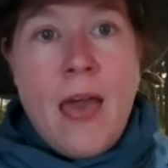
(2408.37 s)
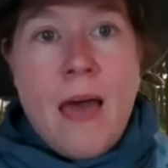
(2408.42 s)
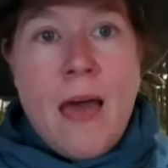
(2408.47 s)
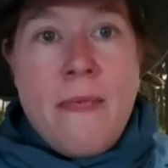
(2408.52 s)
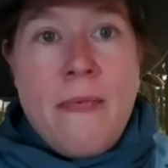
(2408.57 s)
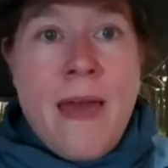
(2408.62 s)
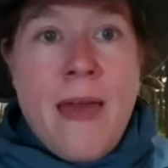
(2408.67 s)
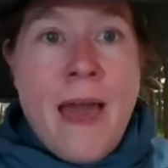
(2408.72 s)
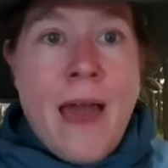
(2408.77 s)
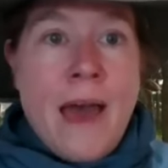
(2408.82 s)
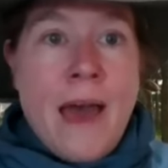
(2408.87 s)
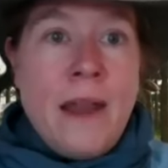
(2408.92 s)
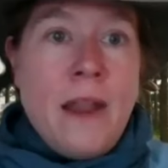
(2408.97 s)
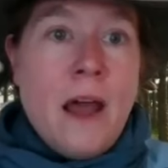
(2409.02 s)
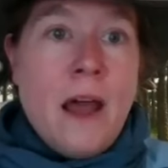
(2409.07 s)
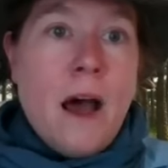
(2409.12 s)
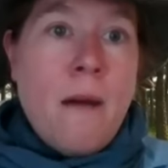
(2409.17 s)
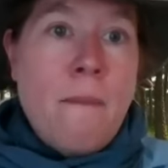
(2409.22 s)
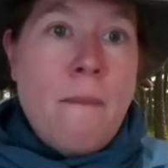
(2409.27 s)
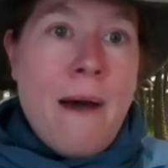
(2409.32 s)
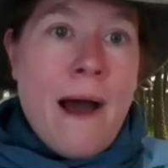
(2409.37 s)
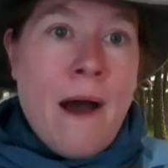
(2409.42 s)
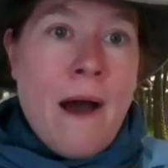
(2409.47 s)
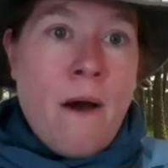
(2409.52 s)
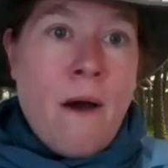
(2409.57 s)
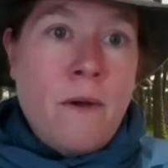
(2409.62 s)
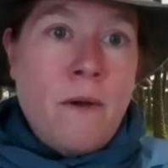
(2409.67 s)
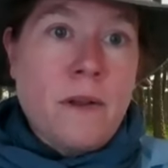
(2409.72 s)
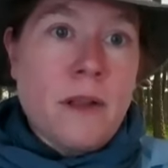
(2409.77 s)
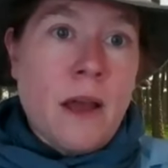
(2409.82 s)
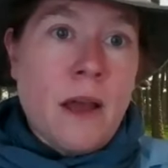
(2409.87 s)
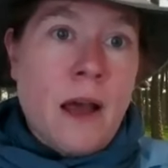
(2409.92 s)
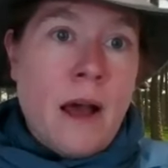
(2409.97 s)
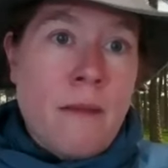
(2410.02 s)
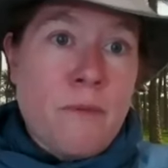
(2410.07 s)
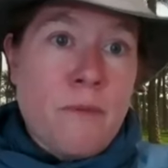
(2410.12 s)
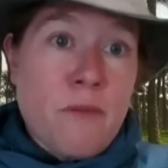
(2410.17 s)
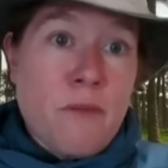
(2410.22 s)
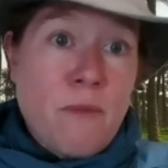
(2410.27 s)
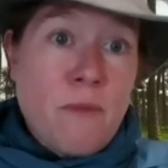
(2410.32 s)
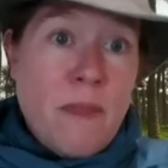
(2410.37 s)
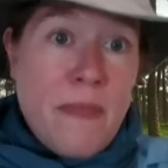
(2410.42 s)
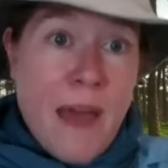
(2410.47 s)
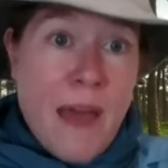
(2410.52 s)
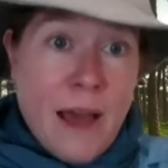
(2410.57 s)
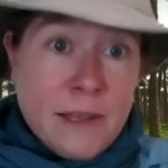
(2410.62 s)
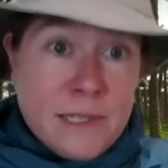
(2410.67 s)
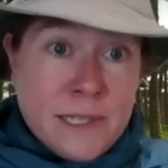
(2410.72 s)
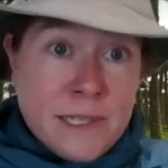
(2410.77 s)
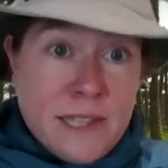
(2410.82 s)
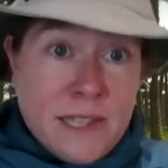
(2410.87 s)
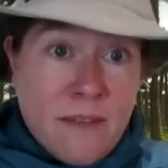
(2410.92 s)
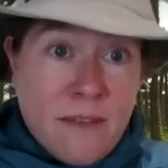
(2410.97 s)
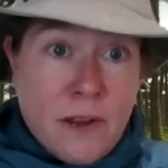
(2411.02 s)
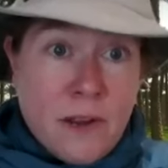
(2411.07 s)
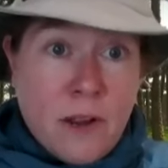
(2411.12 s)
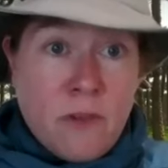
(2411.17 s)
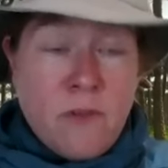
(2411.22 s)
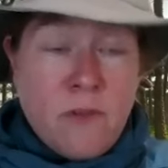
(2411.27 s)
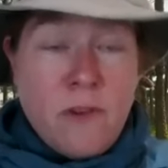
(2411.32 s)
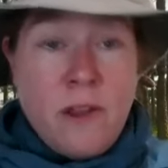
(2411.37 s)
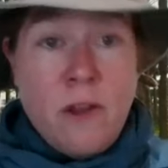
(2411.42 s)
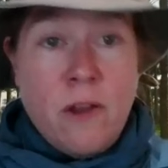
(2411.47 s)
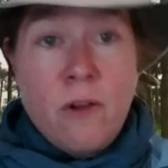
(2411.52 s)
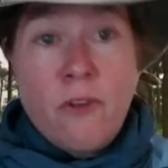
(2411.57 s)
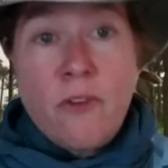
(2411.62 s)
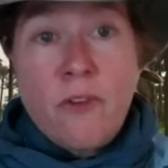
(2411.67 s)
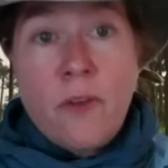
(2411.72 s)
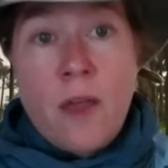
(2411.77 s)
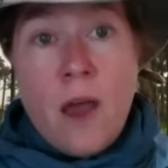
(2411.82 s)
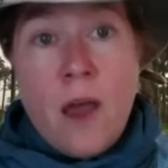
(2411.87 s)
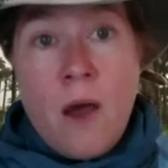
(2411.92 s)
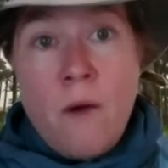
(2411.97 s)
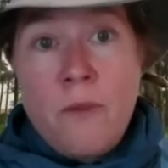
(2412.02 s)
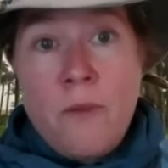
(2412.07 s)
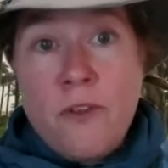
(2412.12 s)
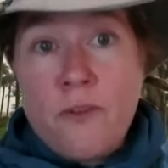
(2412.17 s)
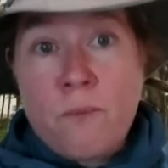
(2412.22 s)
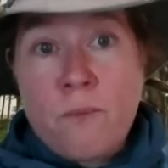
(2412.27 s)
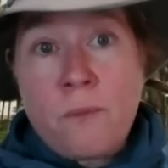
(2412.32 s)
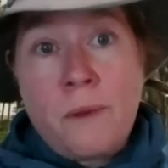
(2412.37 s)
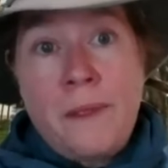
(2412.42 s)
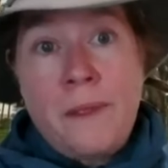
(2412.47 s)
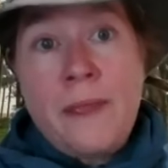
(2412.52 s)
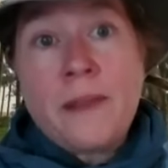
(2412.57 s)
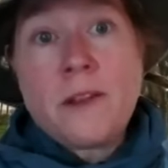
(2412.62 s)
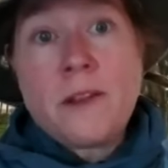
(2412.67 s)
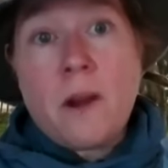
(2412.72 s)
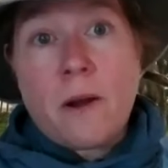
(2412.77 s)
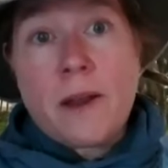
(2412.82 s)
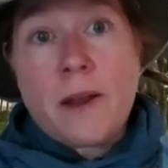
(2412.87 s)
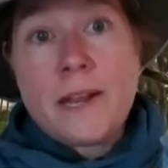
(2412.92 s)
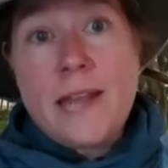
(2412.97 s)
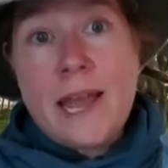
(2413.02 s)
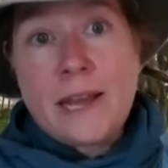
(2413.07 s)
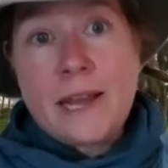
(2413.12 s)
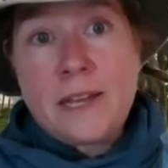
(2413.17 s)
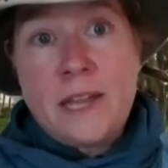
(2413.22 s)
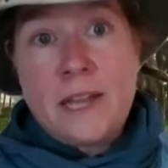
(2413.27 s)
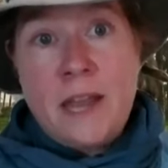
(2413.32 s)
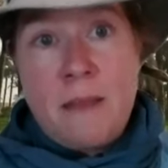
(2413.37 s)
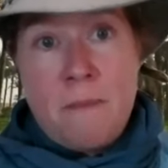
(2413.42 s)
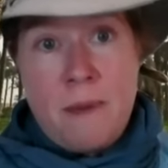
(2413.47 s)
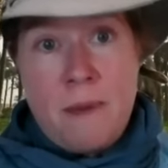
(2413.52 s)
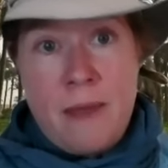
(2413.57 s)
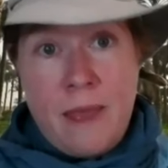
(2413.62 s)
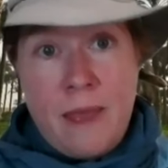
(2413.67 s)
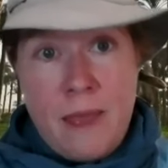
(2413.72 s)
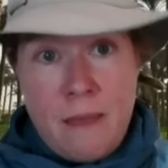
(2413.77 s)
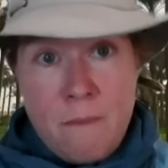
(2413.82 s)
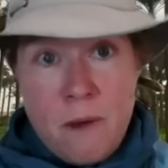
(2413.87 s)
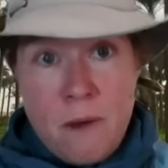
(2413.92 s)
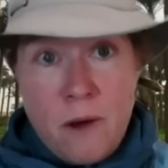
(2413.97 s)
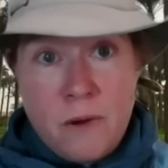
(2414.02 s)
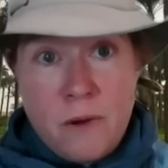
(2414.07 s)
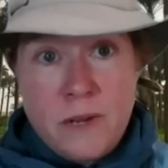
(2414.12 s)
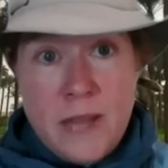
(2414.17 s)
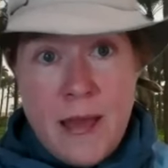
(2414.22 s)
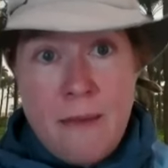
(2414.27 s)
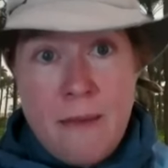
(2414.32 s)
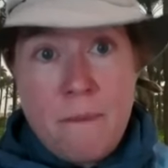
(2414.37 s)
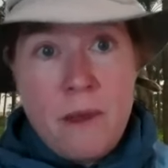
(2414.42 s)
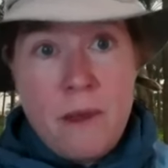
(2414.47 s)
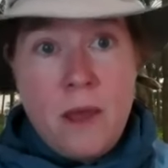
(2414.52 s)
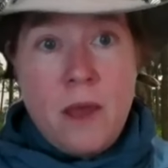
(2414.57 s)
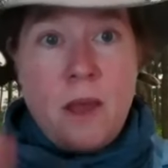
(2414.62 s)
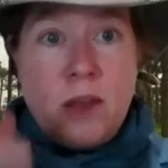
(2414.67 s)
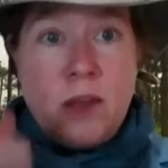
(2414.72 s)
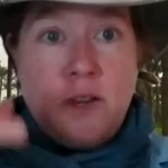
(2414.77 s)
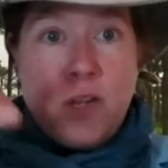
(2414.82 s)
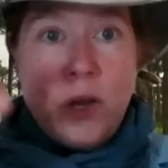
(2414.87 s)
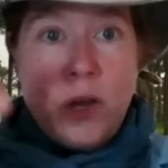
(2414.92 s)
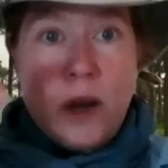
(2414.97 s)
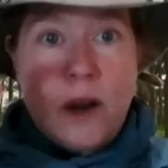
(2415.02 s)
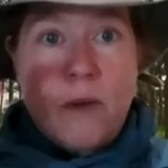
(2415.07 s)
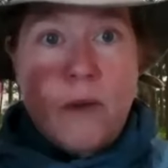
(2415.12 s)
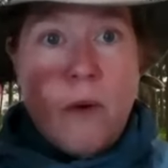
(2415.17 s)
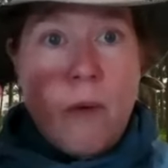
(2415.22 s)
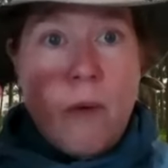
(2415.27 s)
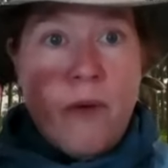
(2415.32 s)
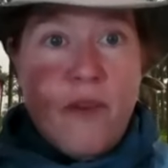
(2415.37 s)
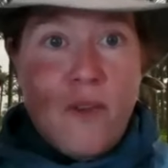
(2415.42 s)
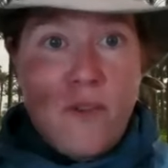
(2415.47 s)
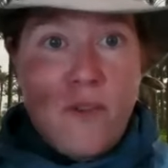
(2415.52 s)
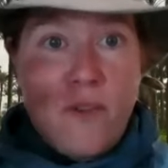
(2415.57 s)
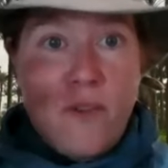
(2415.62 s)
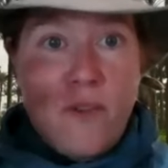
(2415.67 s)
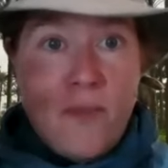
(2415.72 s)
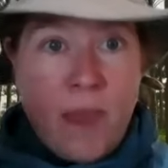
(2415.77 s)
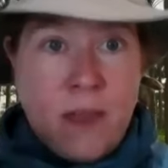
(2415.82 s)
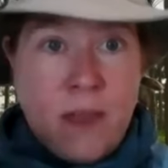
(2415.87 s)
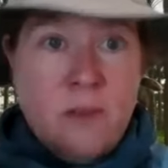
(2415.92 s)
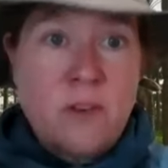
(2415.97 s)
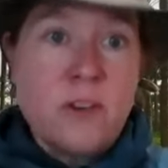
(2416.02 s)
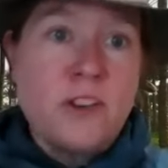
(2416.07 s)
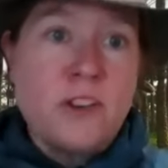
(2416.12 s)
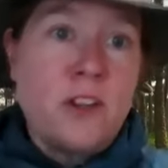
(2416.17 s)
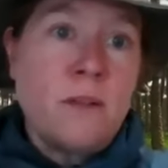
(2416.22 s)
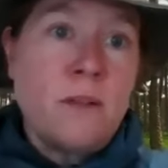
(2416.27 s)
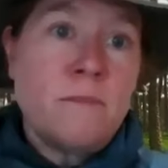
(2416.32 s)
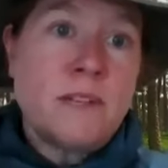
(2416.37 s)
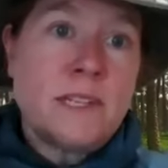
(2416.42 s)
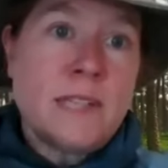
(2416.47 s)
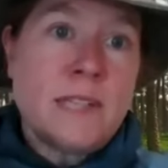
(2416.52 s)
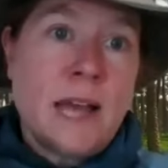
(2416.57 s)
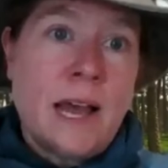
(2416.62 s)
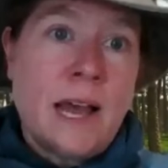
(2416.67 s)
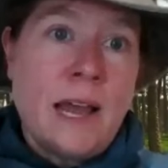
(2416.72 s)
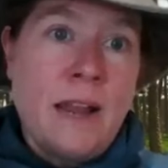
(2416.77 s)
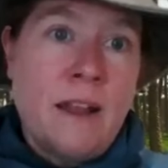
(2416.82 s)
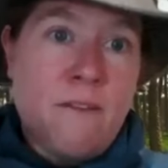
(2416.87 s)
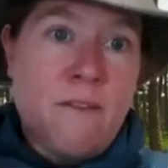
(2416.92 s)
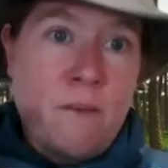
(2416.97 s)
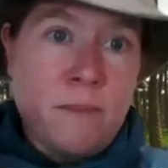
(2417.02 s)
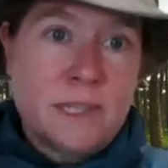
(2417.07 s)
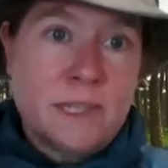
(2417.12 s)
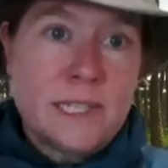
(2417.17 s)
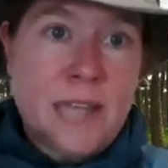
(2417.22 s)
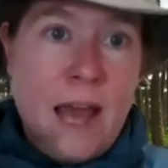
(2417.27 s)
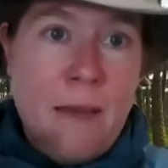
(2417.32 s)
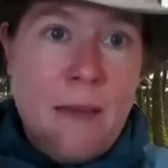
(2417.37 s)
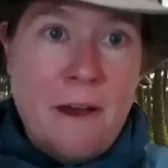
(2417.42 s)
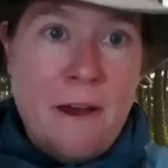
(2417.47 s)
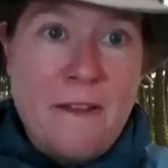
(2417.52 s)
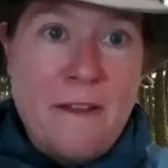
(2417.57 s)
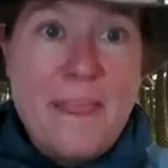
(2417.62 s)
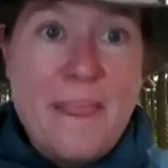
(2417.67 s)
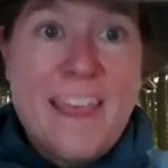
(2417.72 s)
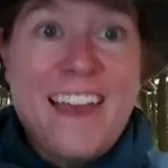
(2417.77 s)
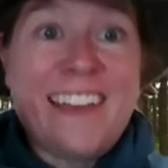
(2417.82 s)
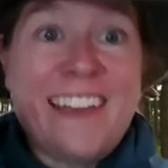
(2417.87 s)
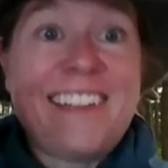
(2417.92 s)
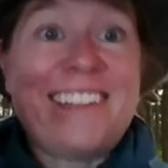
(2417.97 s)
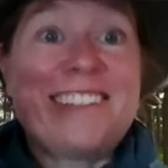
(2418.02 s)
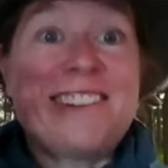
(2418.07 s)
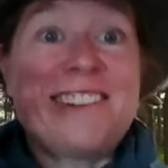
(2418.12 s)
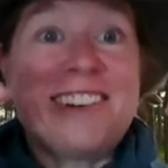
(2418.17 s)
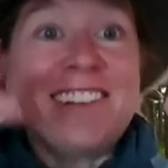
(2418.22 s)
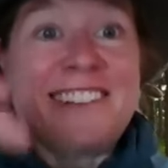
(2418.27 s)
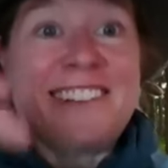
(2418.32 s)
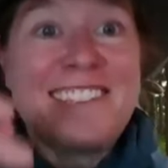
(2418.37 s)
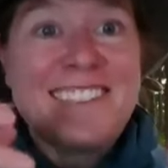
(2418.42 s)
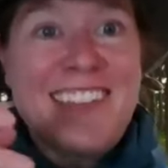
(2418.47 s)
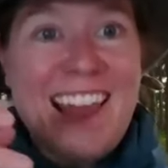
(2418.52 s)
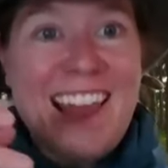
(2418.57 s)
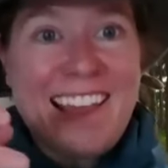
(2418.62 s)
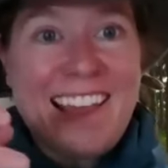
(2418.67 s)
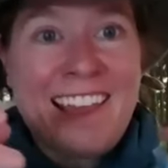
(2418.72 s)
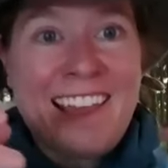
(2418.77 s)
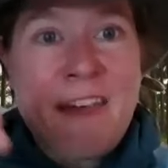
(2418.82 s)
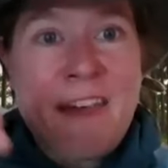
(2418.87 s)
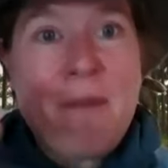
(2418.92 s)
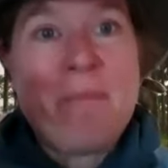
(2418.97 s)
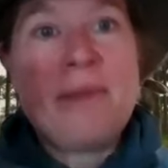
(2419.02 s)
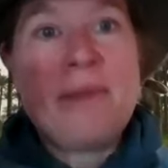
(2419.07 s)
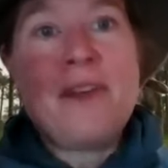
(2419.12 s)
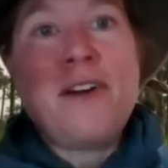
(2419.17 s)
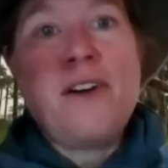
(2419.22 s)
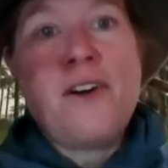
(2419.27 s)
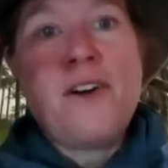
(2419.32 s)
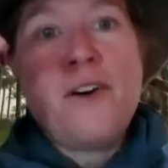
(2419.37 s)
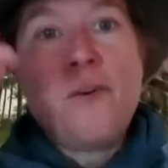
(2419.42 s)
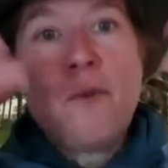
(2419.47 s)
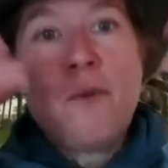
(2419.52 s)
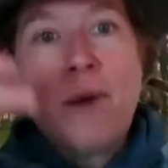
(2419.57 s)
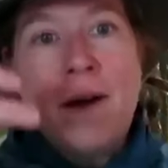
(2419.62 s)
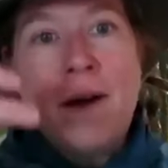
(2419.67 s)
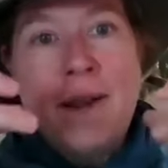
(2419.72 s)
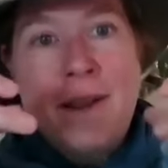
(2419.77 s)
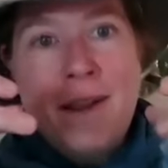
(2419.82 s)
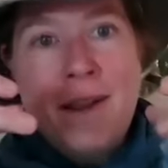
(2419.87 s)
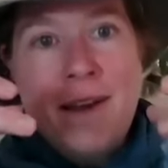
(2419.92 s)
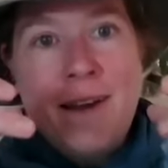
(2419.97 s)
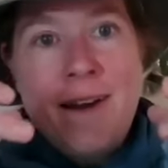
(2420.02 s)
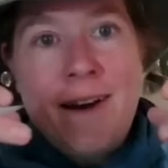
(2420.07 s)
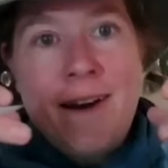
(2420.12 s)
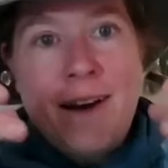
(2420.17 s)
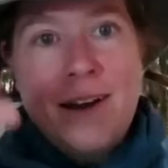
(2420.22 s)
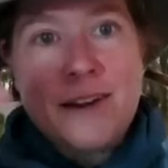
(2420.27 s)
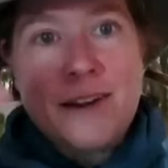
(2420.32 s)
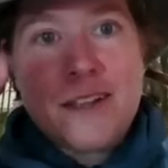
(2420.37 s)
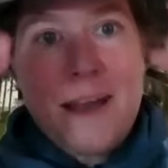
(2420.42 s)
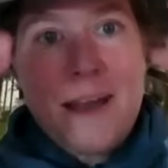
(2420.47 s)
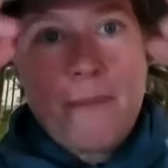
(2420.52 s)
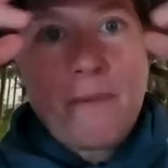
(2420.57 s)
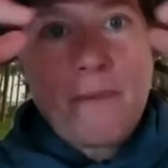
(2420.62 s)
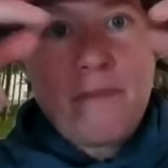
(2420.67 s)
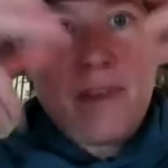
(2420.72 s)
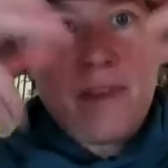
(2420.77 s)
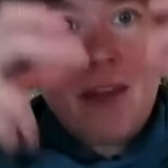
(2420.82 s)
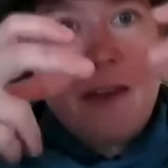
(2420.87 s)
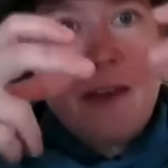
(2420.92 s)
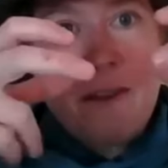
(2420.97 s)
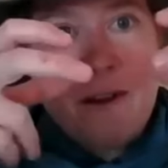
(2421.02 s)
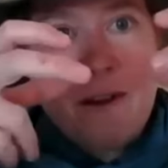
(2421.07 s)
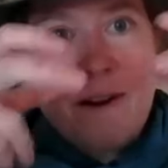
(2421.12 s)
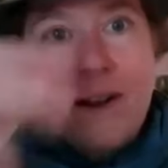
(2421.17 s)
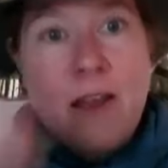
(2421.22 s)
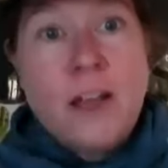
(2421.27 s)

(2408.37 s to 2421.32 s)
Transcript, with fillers: And then, about um, 3,700 years ago, this brilliant architect named Imhotep took what was a standard tomb design of a mastaba and he started stacking them one on top of the other.